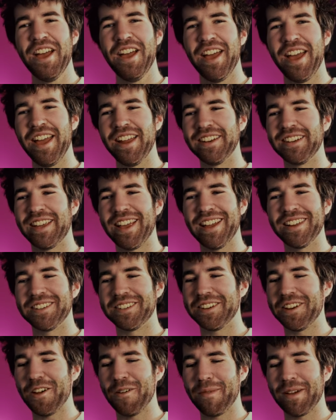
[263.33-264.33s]
and getting
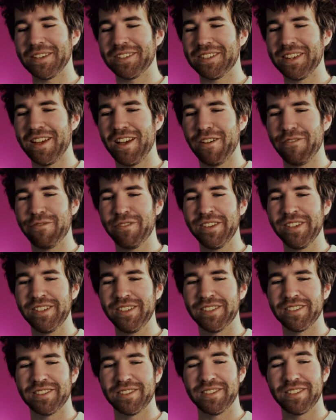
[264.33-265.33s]
to know myself
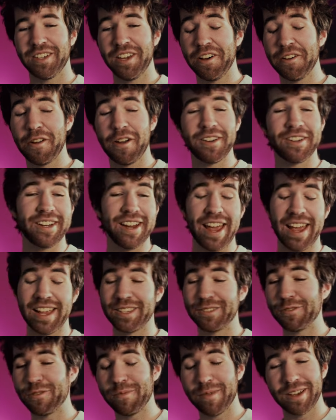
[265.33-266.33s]
and going on
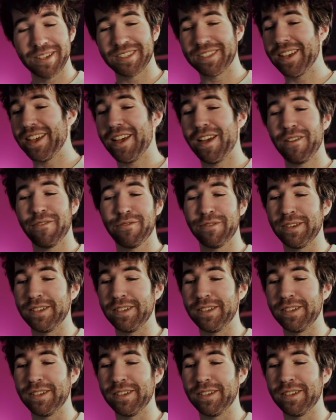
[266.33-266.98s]
dates with myself.